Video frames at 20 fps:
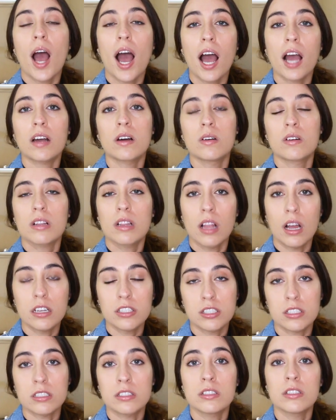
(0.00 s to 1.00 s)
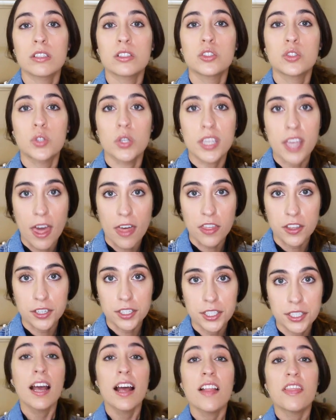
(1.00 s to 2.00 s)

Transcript: a conclusion together.